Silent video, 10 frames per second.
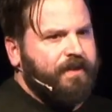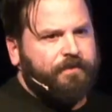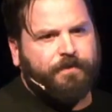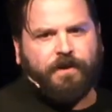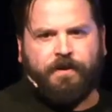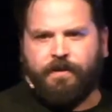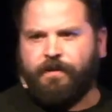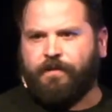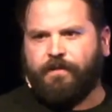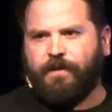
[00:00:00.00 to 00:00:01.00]
enough
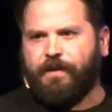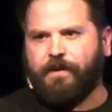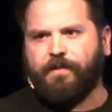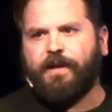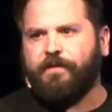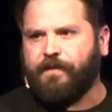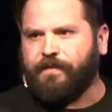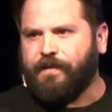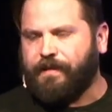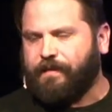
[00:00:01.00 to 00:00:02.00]
darkness in our lives
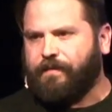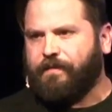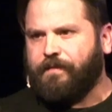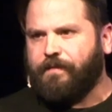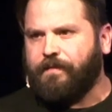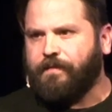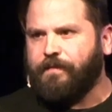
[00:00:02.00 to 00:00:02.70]
as it is.